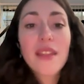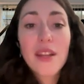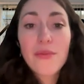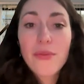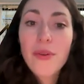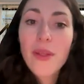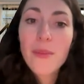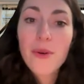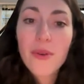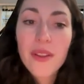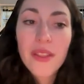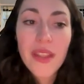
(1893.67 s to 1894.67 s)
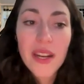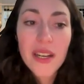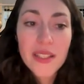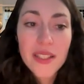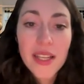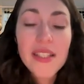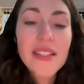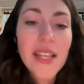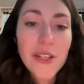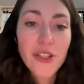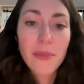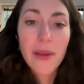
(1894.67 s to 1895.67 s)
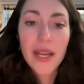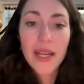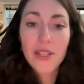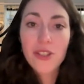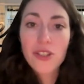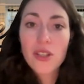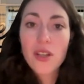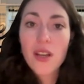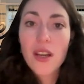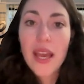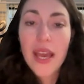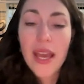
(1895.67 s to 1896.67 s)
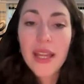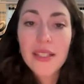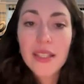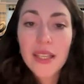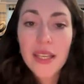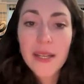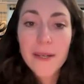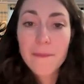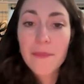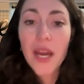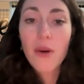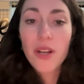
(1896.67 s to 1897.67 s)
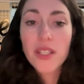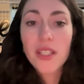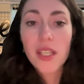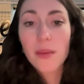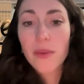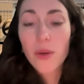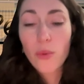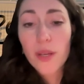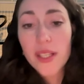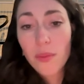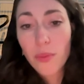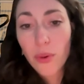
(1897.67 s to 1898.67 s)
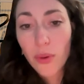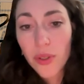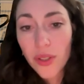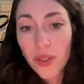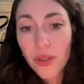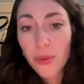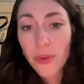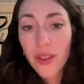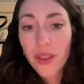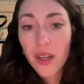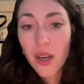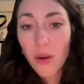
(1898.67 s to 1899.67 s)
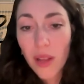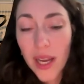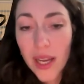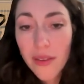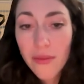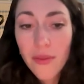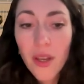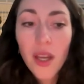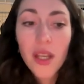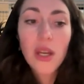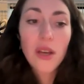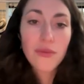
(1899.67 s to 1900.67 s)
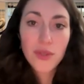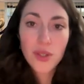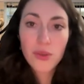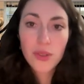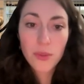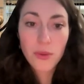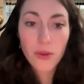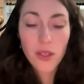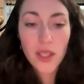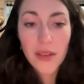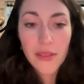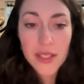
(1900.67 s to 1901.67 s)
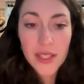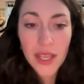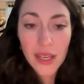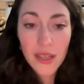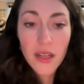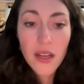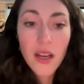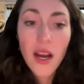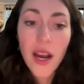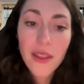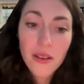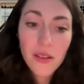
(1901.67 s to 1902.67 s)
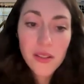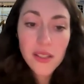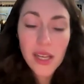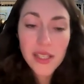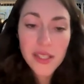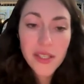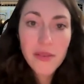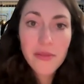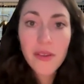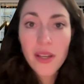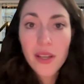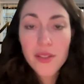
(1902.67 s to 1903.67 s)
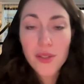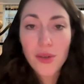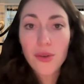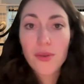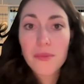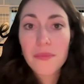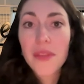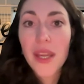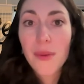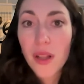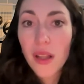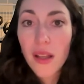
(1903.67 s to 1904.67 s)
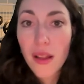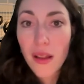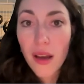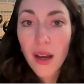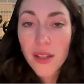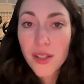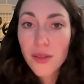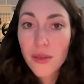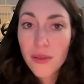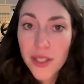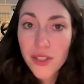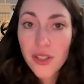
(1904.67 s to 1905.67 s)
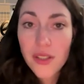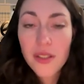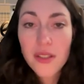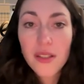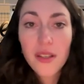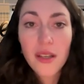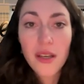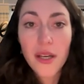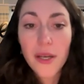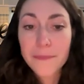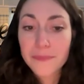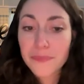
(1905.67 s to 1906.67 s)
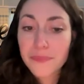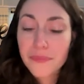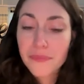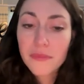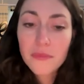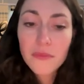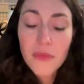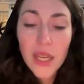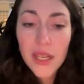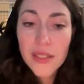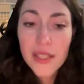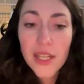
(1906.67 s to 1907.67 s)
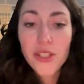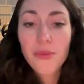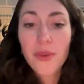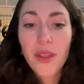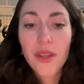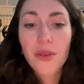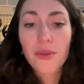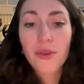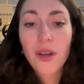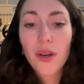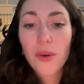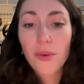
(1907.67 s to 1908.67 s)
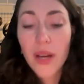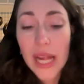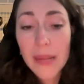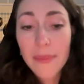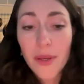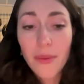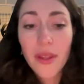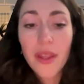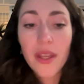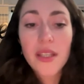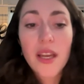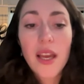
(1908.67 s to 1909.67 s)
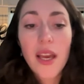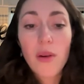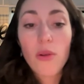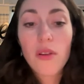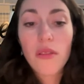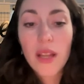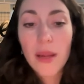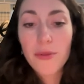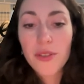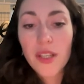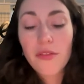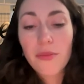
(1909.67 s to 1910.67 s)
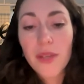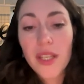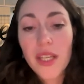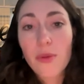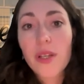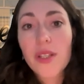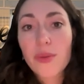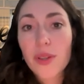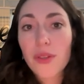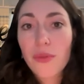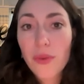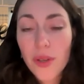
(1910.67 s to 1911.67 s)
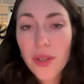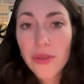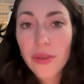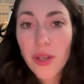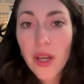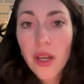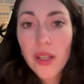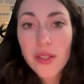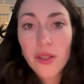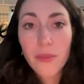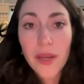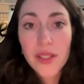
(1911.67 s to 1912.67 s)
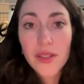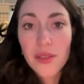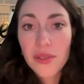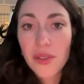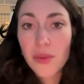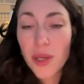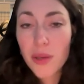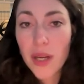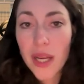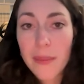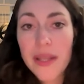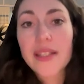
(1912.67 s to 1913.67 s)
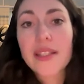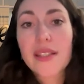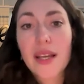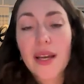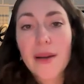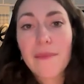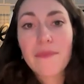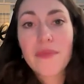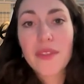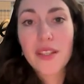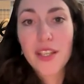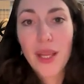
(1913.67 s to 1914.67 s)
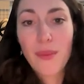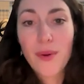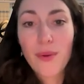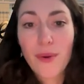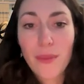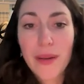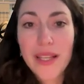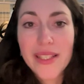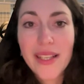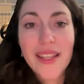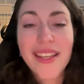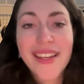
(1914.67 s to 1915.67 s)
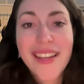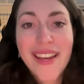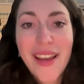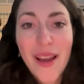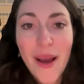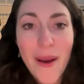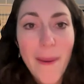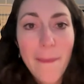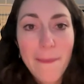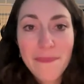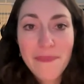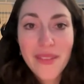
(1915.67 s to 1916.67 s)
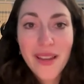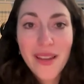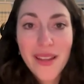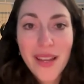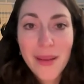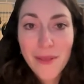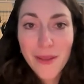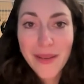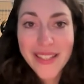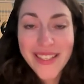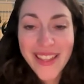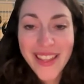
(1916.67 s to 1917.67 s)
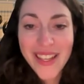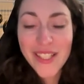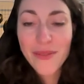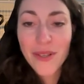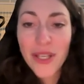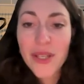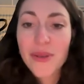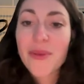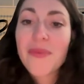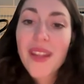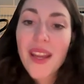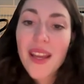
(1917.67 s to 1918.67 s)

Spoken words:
Then furthermore, there's the essential package. And here our team will support you with the go live. You have 2 support levels here, either consultative, so they will answer questions in a session with you or help you with it, or collaborative, meaning we do it for you. So based on your requirements, the team will basically implement things for you.